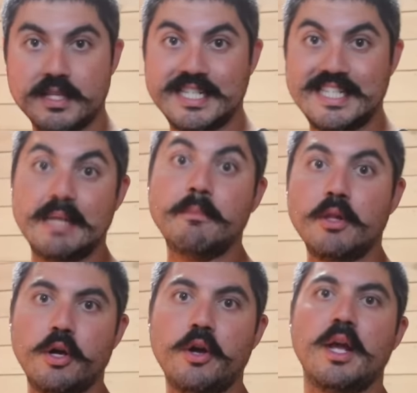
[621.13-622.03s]

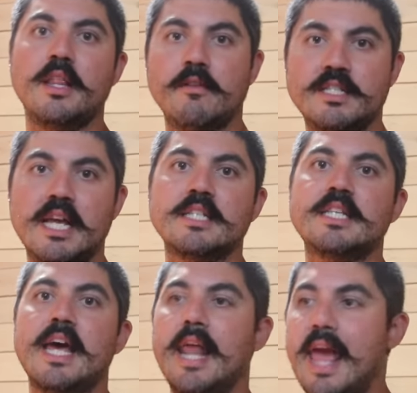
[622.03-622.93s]
similar in the
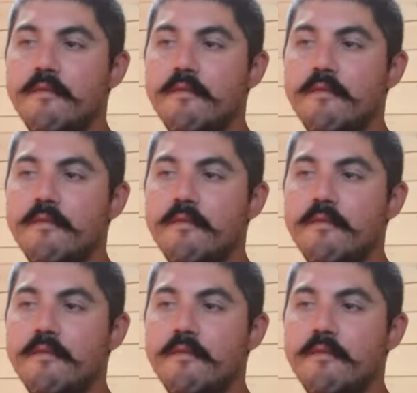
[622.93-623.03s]
sense that